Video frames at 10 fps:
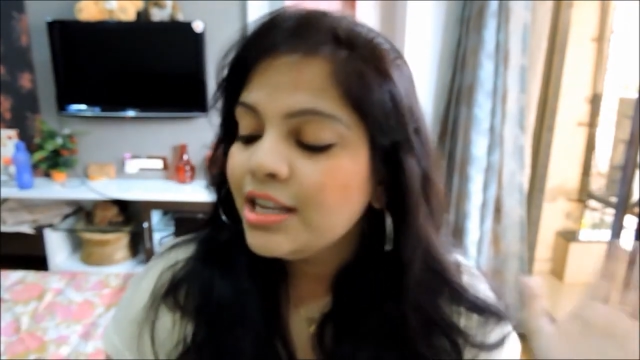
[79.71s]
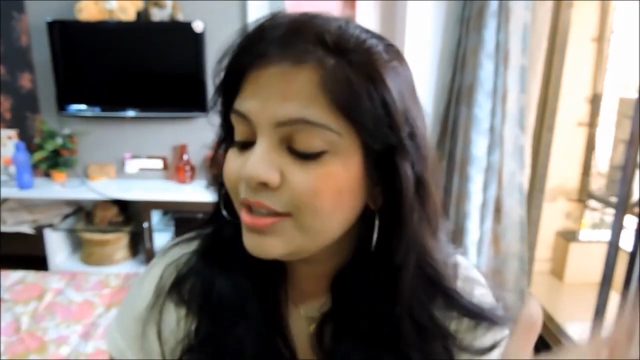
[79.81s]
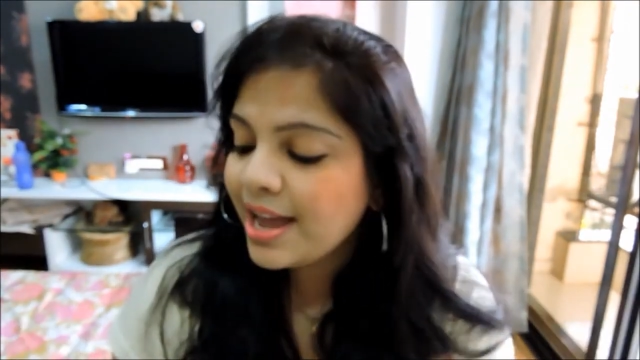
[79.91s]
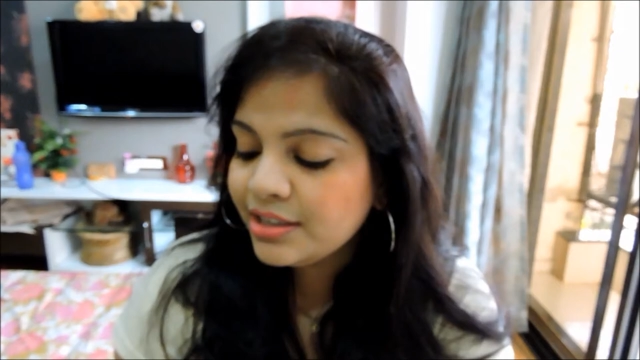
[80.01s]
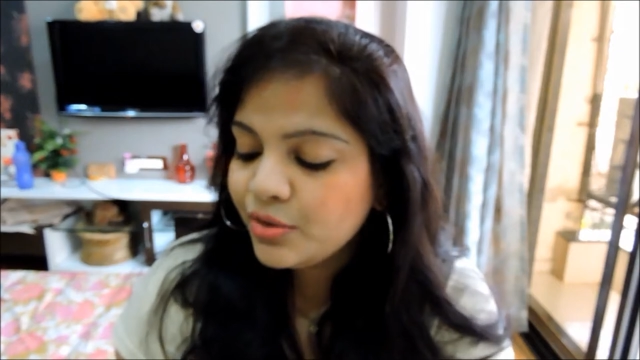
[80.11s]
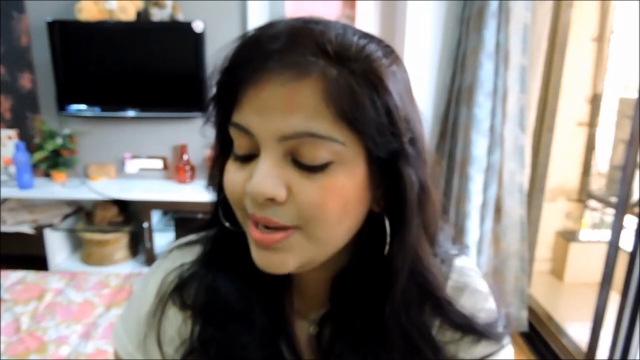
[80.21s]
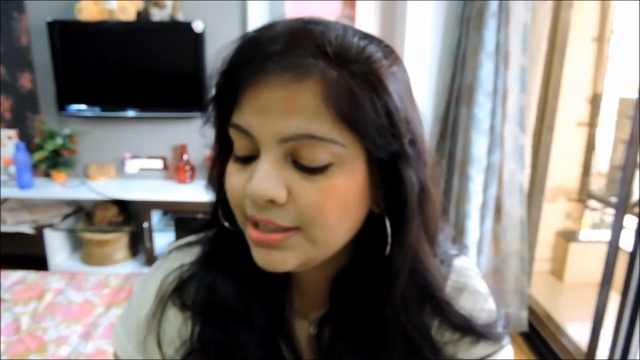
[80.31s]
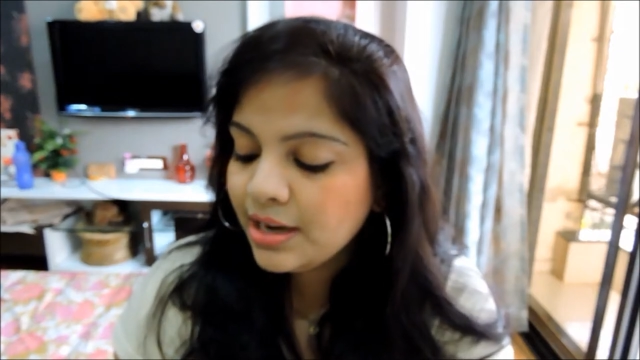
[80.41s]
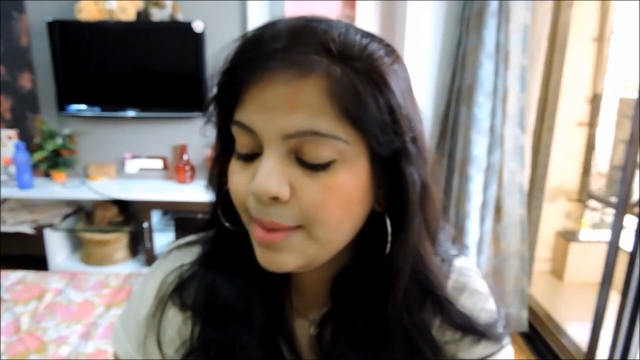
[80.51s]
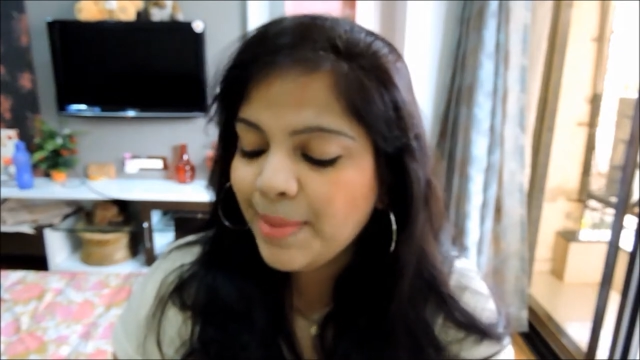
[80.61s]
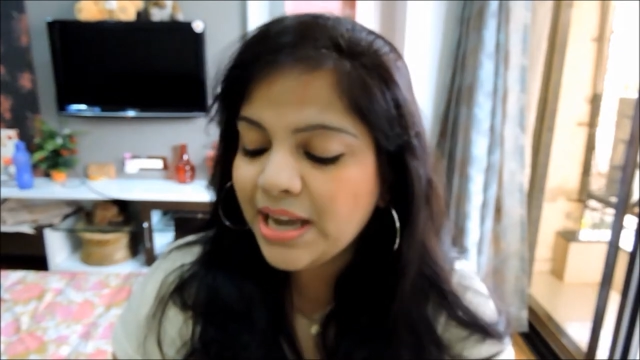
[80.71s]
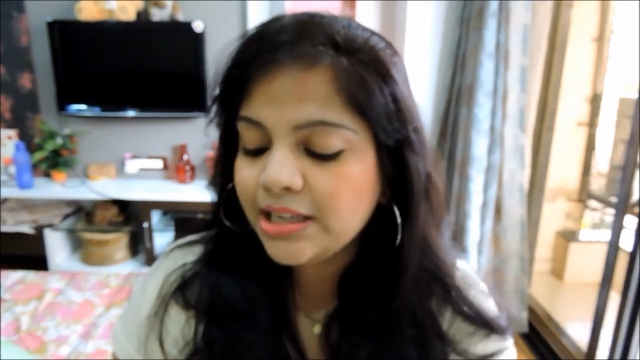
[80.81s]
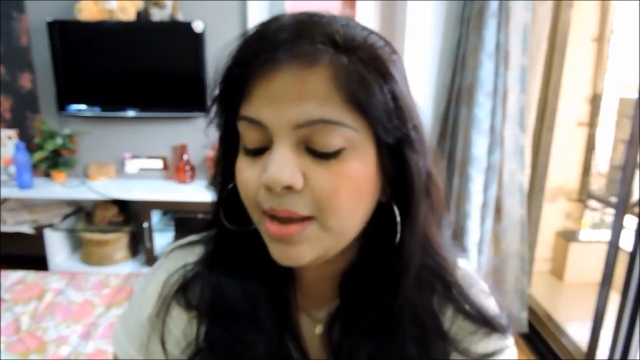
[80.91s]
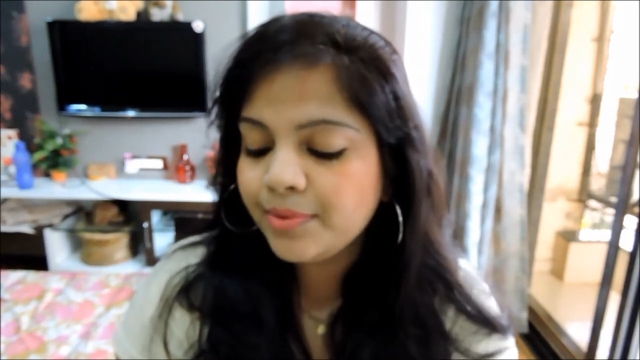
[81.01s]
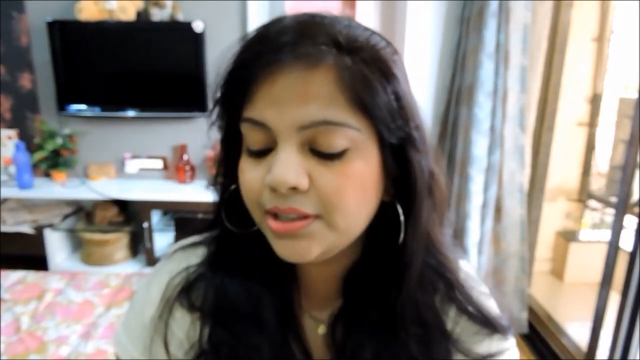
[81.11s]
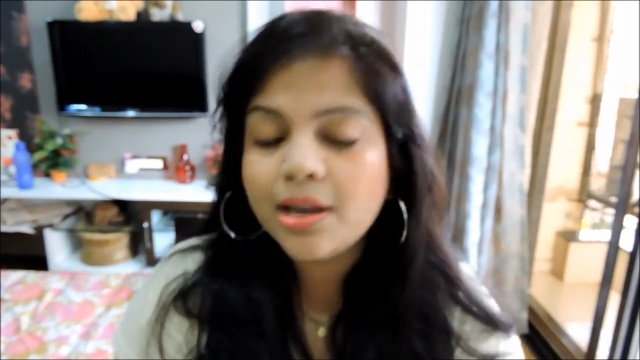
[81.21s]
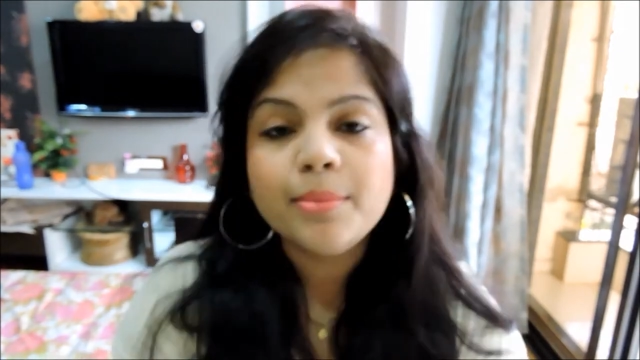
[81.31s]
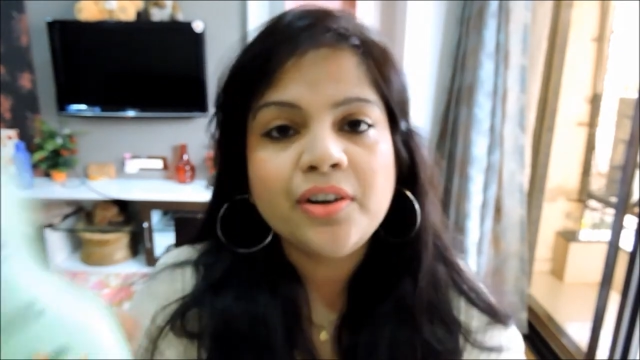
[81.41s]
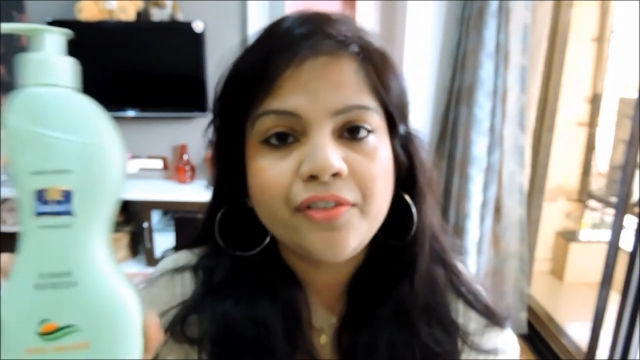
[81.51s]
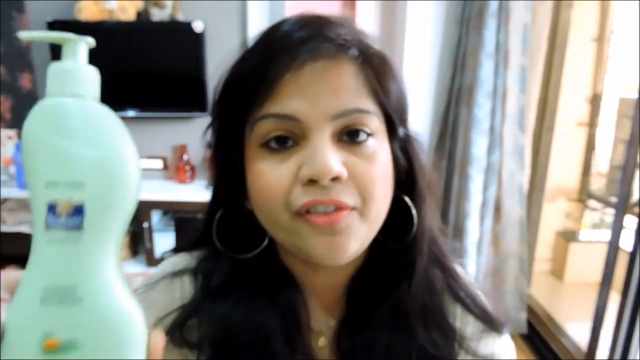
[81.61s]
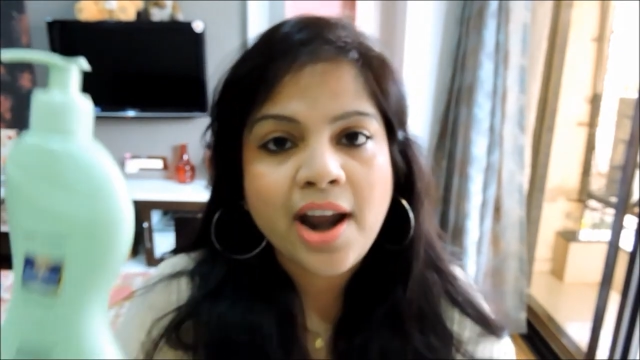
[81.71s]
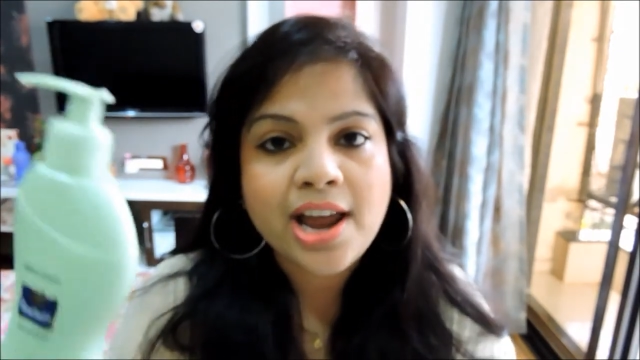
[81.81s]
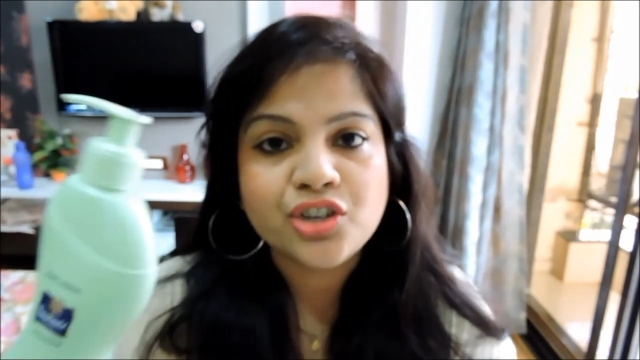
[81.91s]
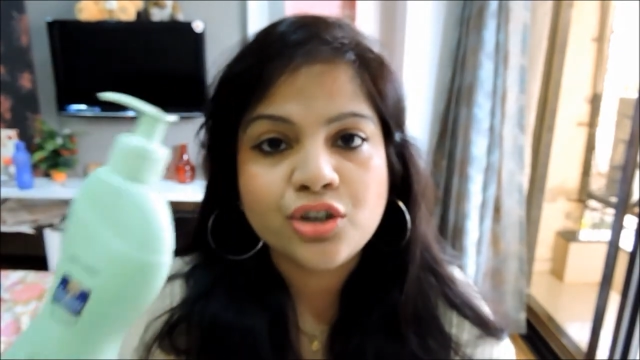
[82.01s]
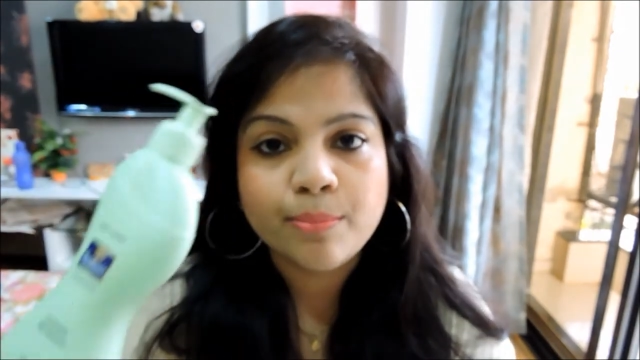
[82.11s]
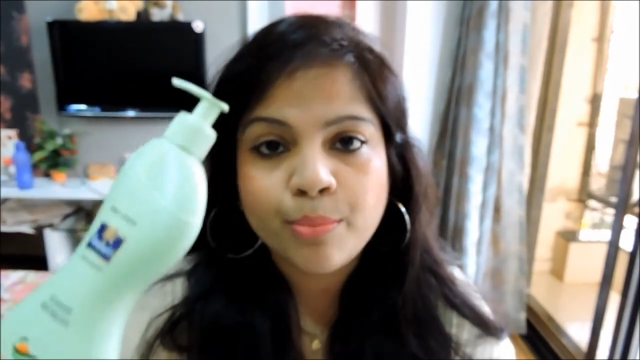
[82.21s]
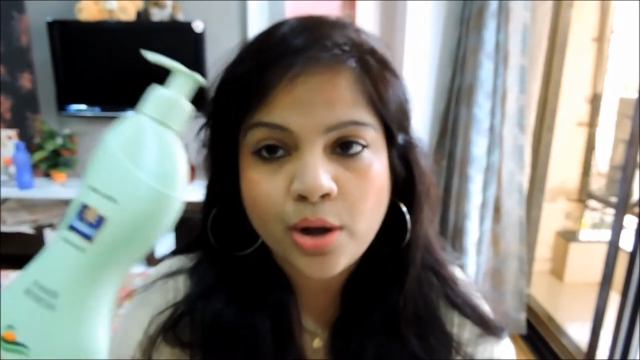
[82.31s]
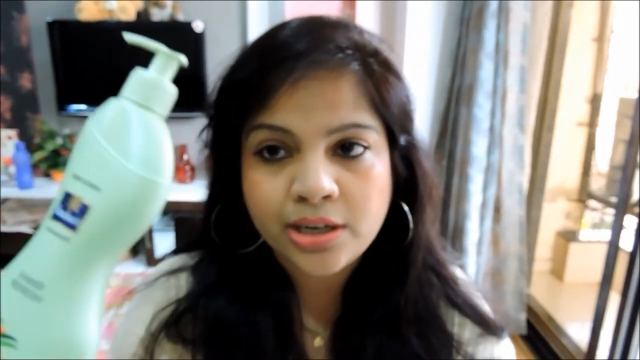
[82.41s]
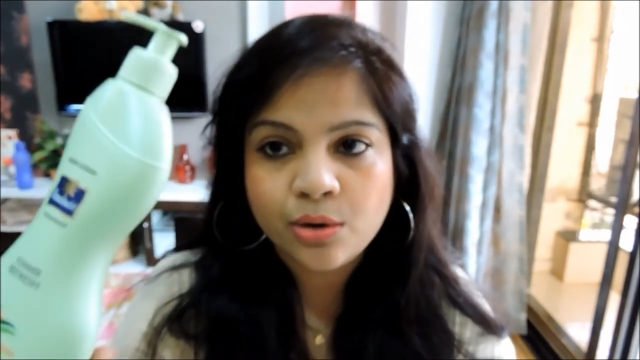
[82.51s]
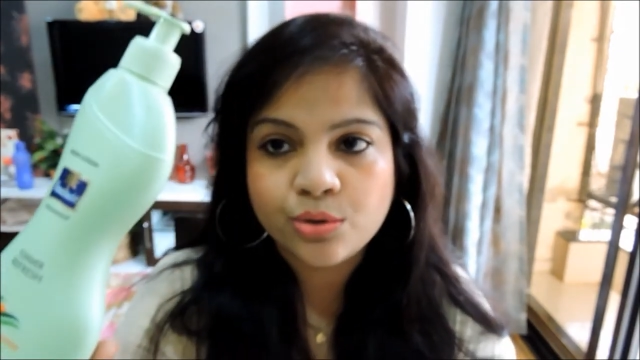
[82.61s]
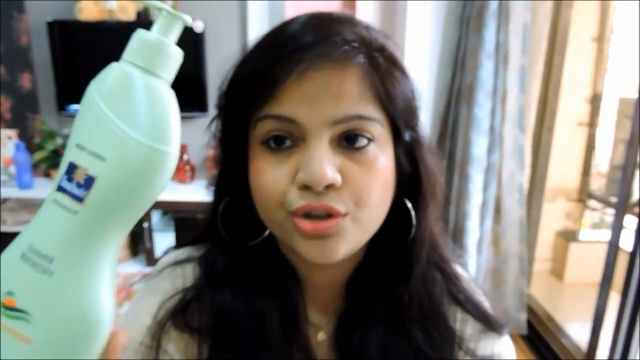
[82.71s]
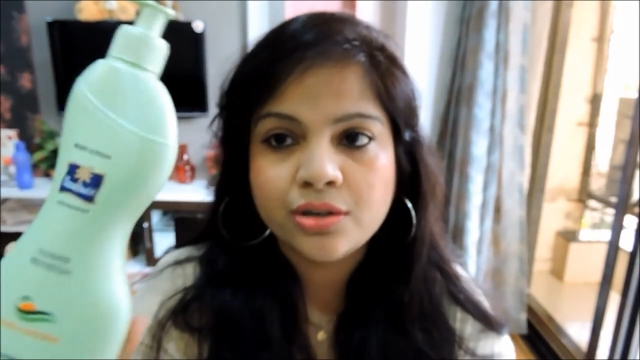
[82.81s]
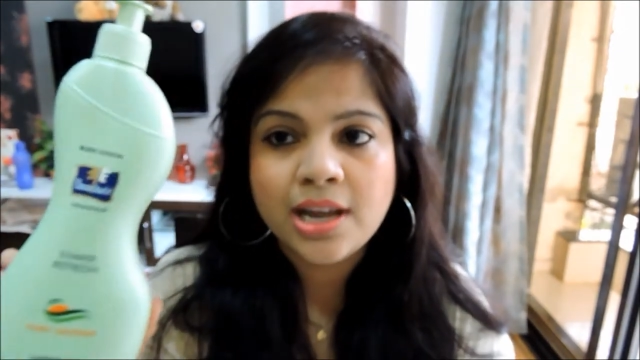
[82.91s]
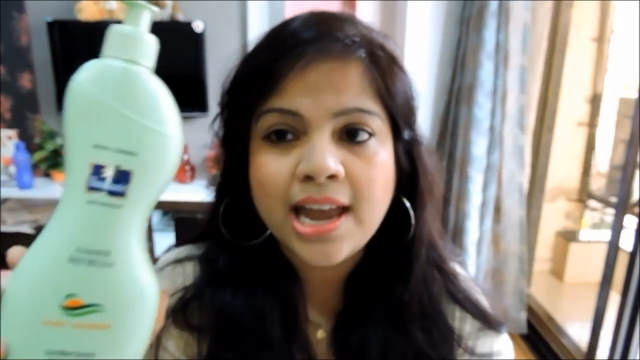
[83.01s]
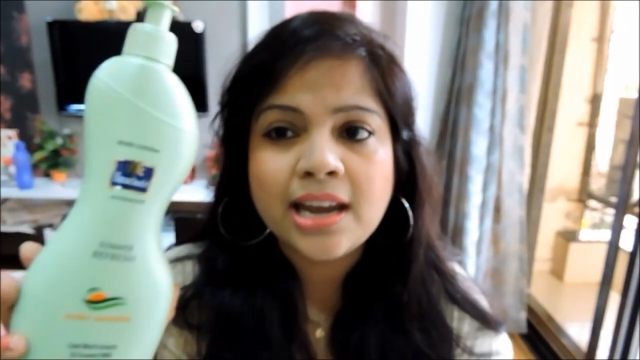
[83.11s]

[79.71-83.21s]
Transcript: so that is the reason I picked up the Summer Refresh body lotion.